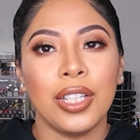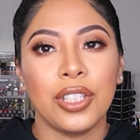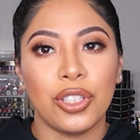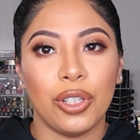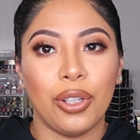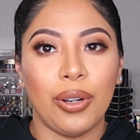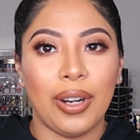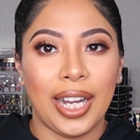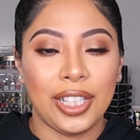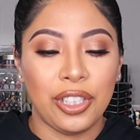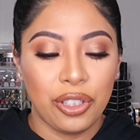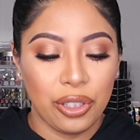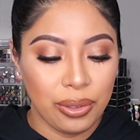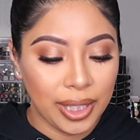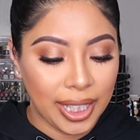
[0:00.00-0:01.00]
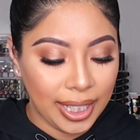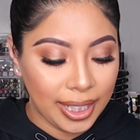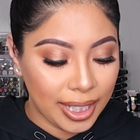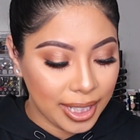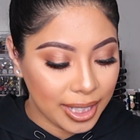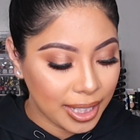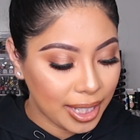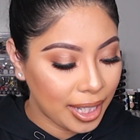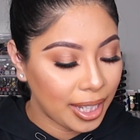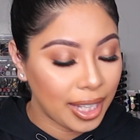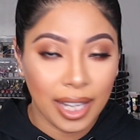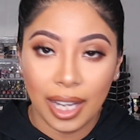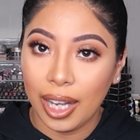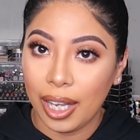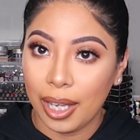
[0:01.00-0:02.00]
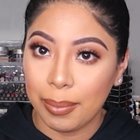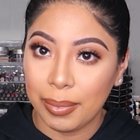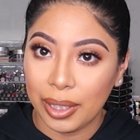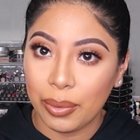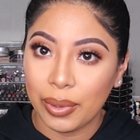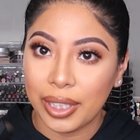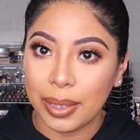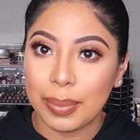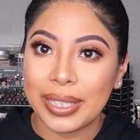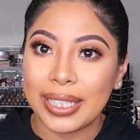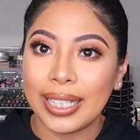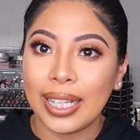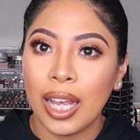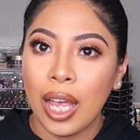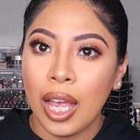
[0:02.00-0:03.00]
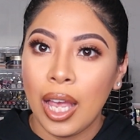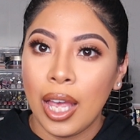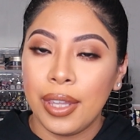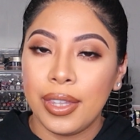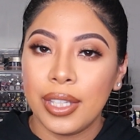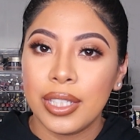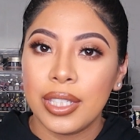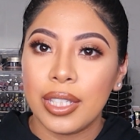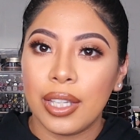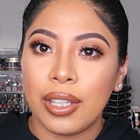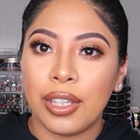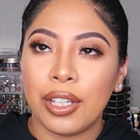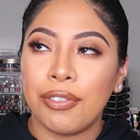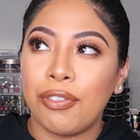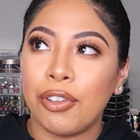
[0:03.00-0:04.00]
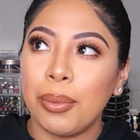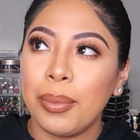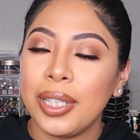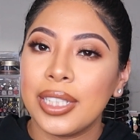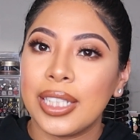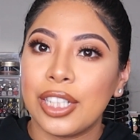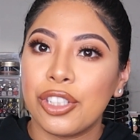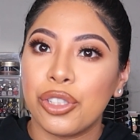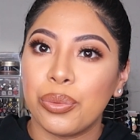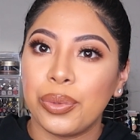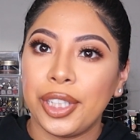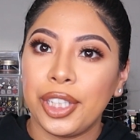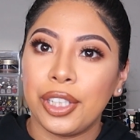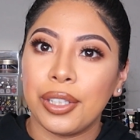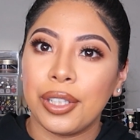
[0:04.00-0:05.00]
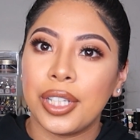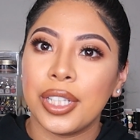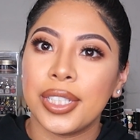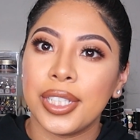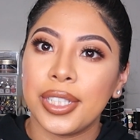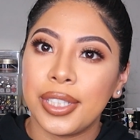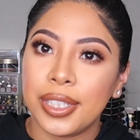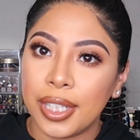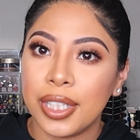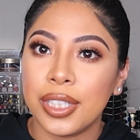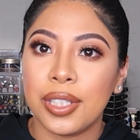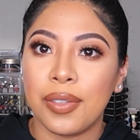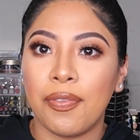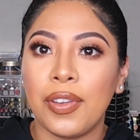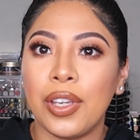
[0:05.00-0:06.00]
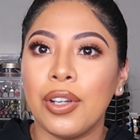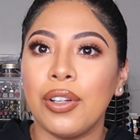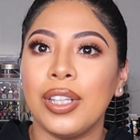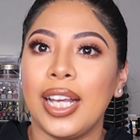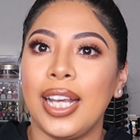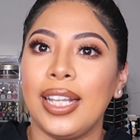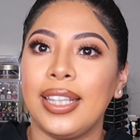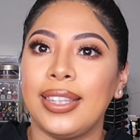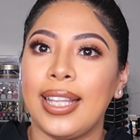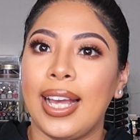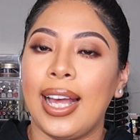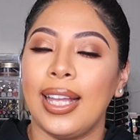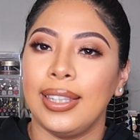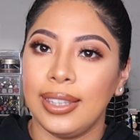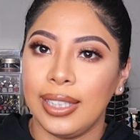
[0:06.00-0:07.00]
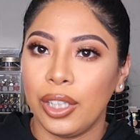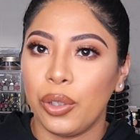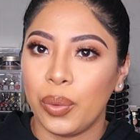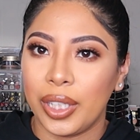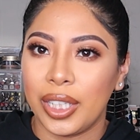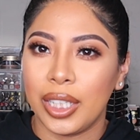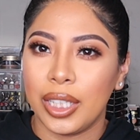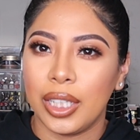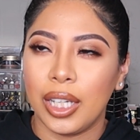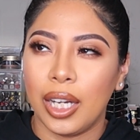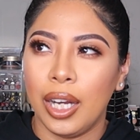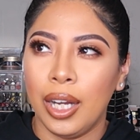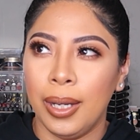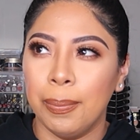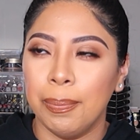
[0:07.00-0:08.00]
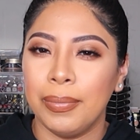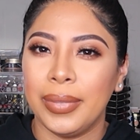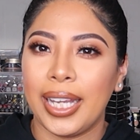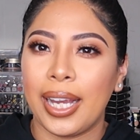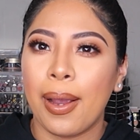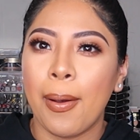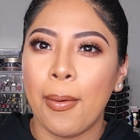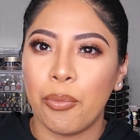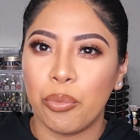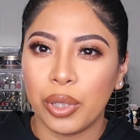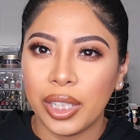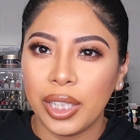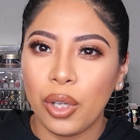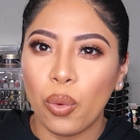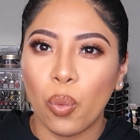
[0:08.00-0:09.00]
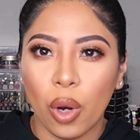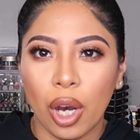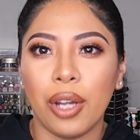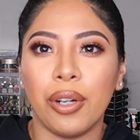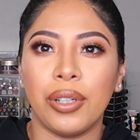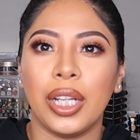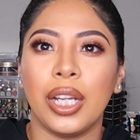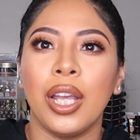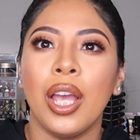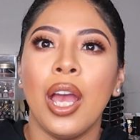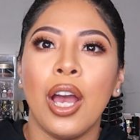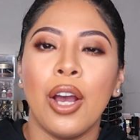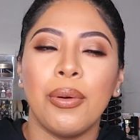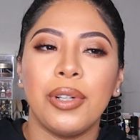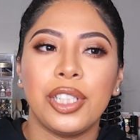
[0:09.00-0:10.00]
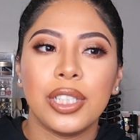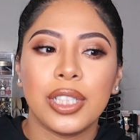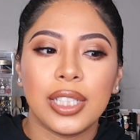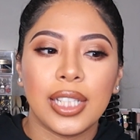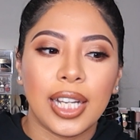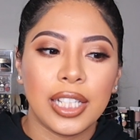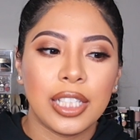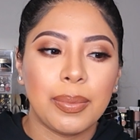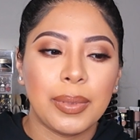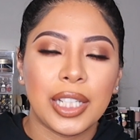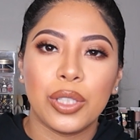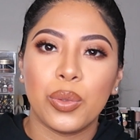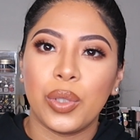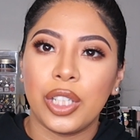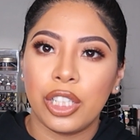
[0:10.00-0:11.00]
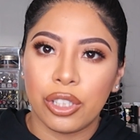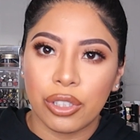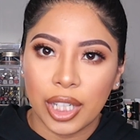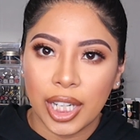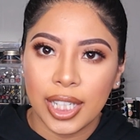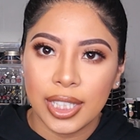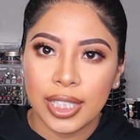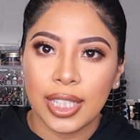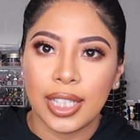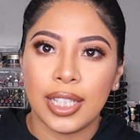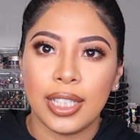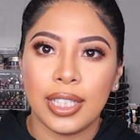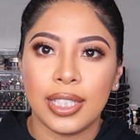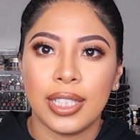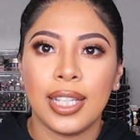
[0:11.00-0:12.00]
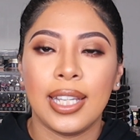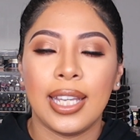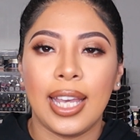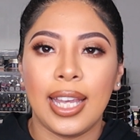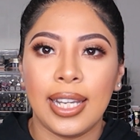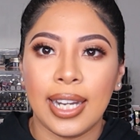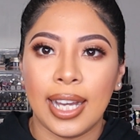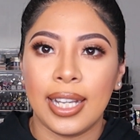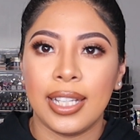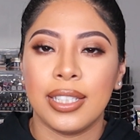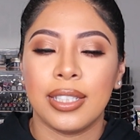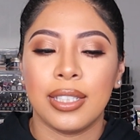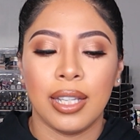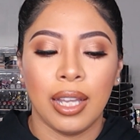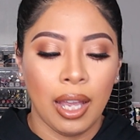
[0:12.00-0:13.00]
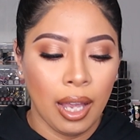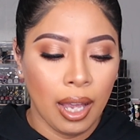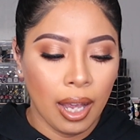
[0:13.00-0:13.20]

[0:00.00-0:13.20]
So I do like this liquid lipstick. Their formula is actually really good because it does feel like that liquid, like really watery, which is nice because when it dries, it is a nice